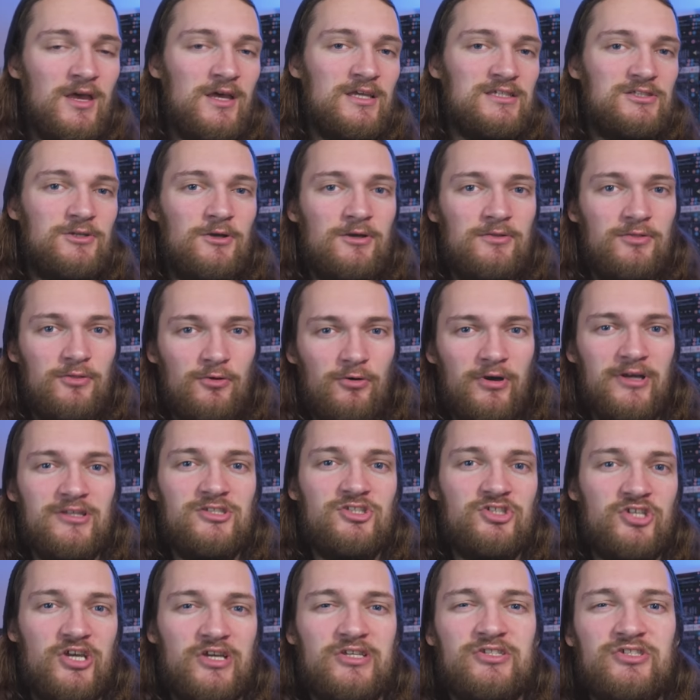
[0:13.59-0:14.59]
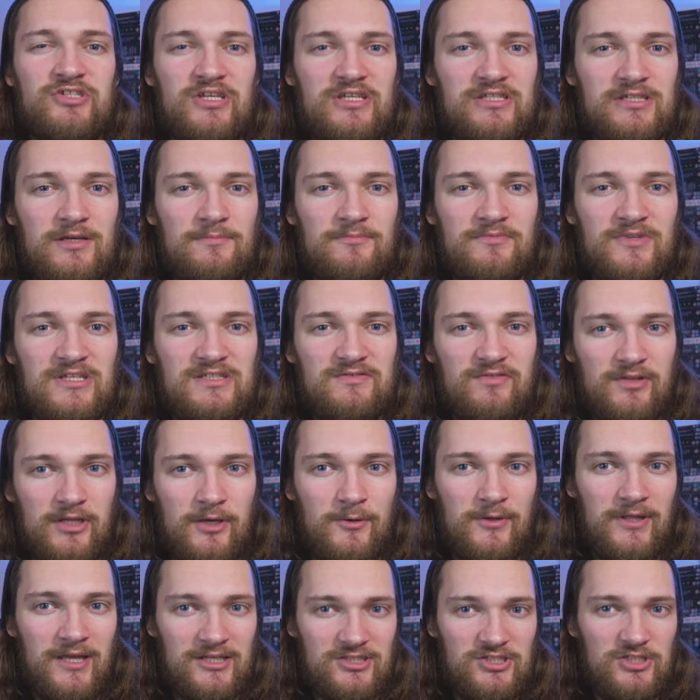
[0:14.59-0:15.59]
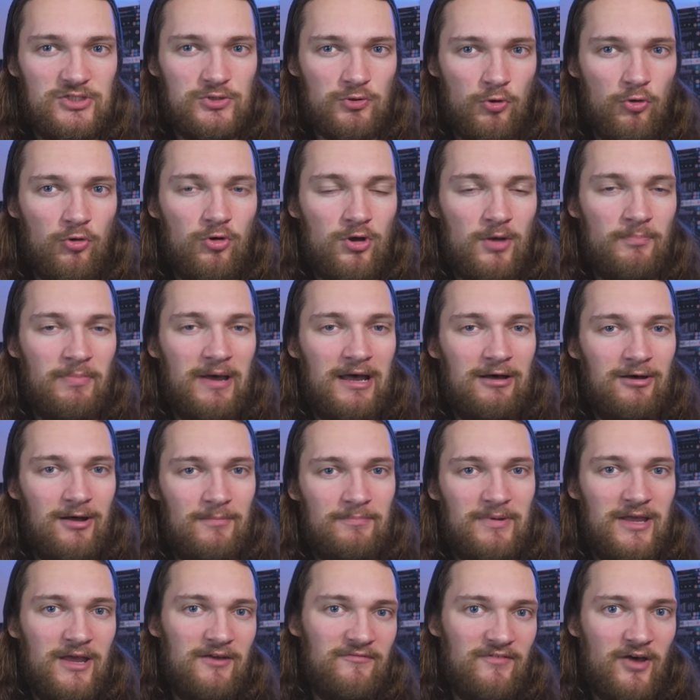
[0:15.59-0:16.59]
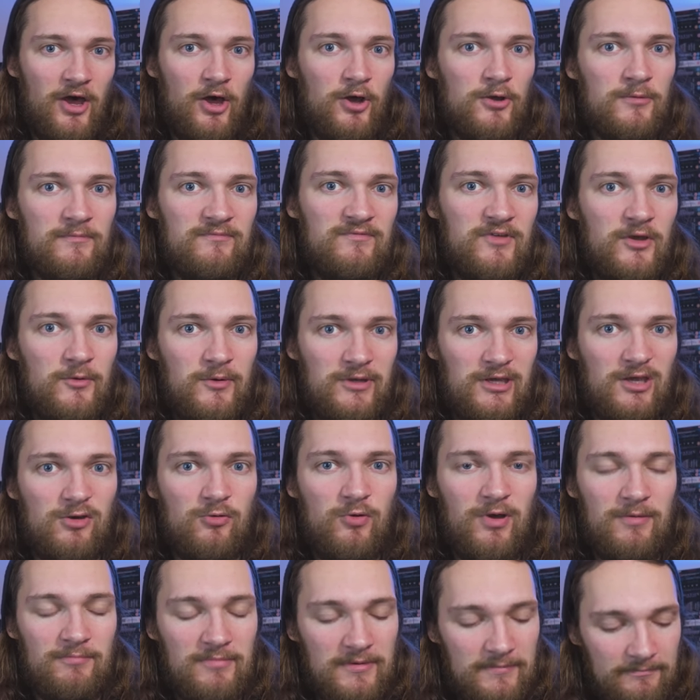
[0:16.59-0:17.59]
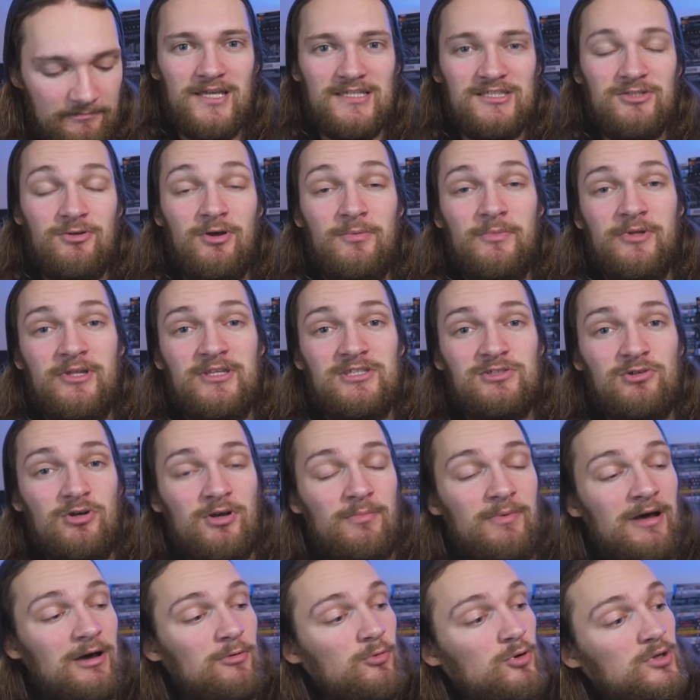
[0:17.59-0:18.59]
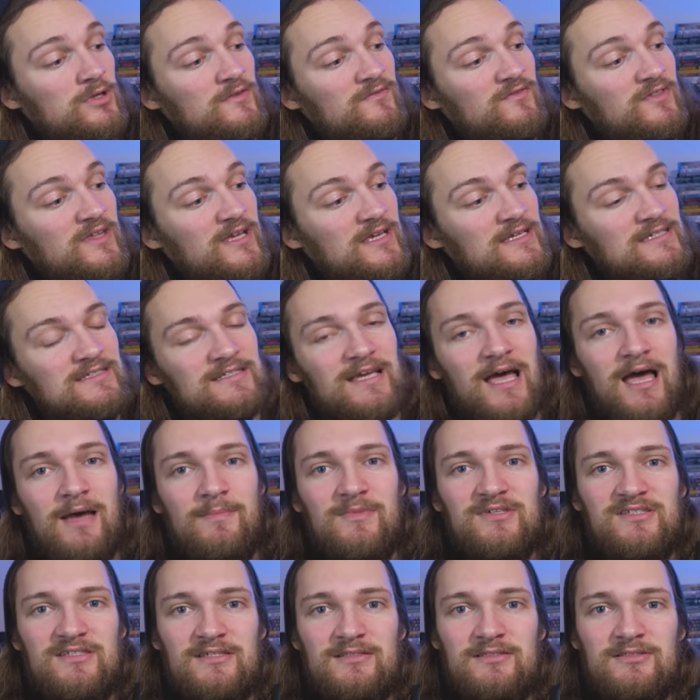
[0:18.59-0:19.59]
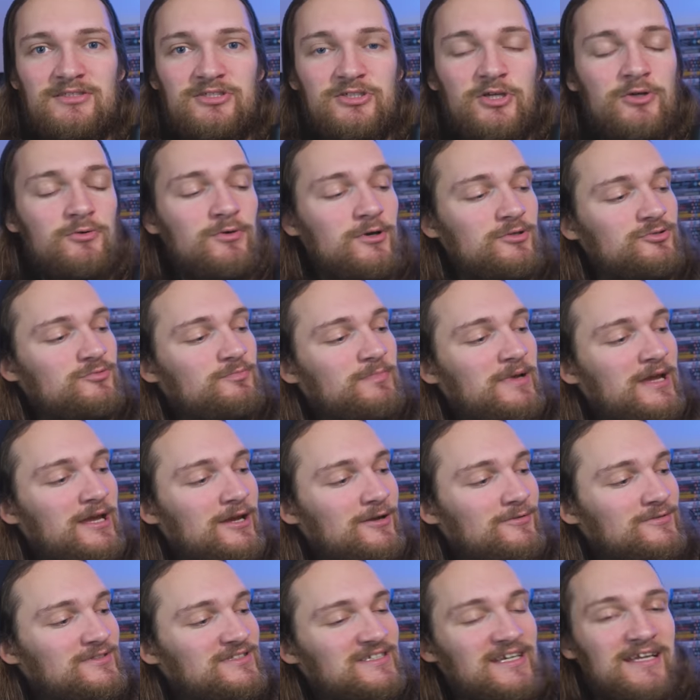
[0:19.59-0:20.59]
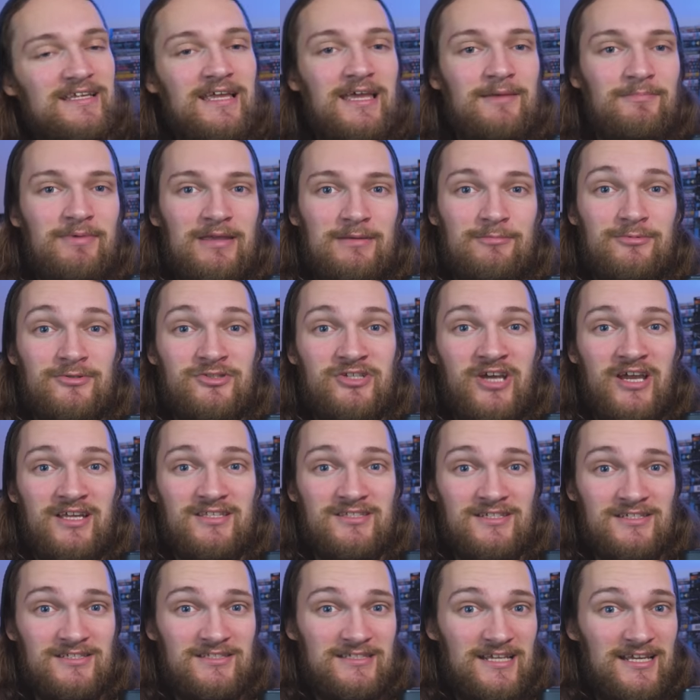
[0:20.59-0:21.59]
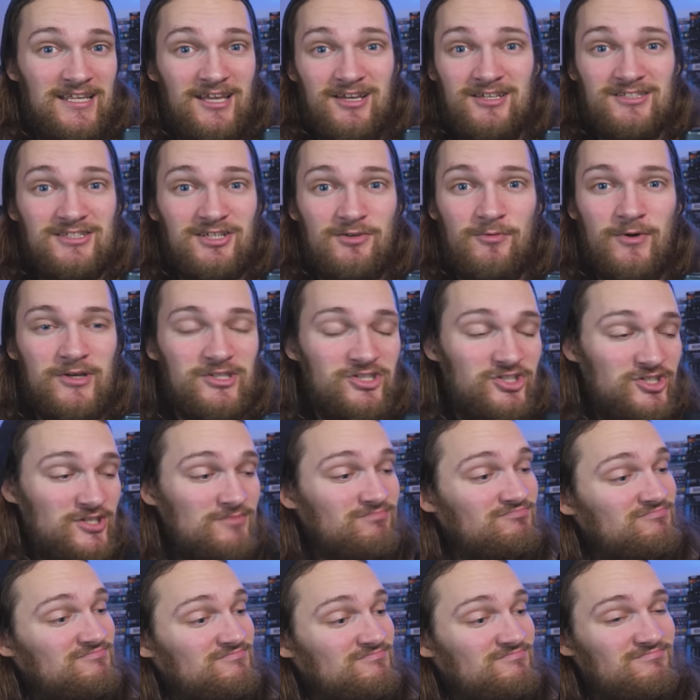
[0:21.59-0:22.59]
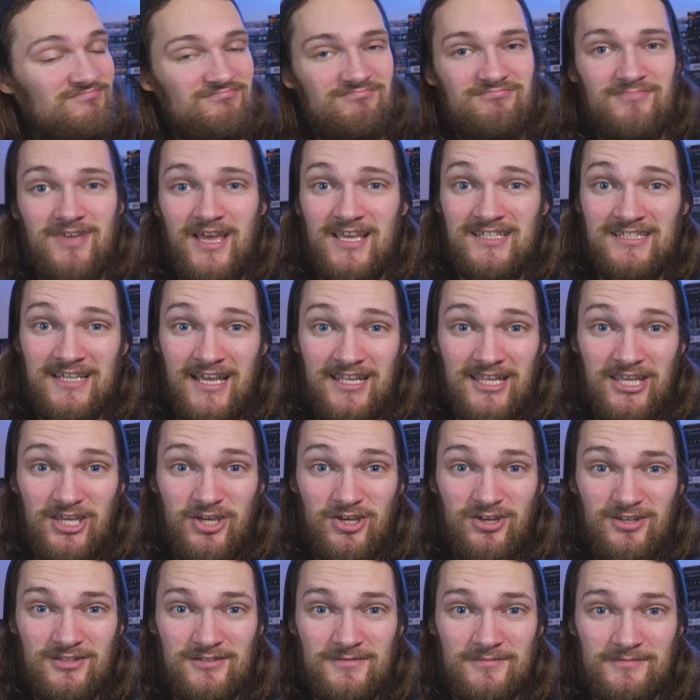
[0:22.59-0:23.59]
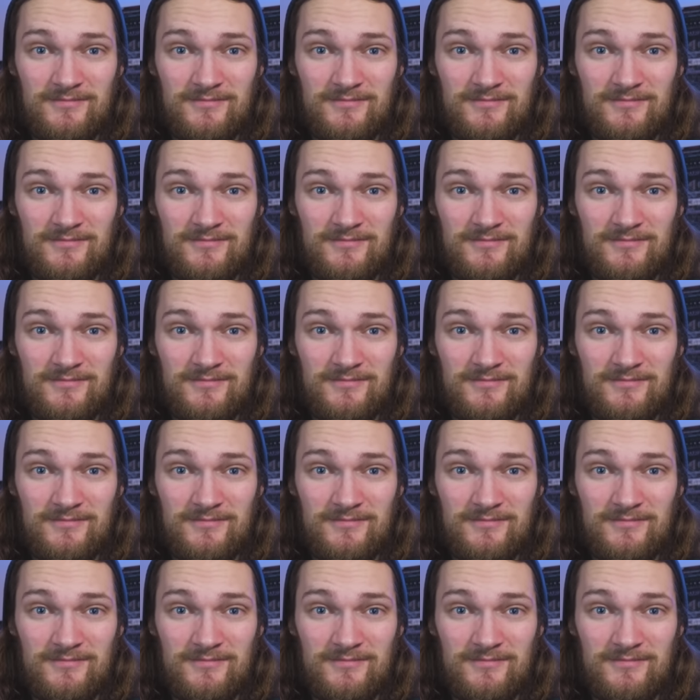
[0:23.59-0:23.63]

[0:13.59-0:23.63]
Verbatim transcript: So I thought I'd change things up in this video and actually talk about a bit of home viewing equipment. So I'm going to talk about one of these, Amazon two hundred pound ten eighty p projectors, and ask the question, is it any good?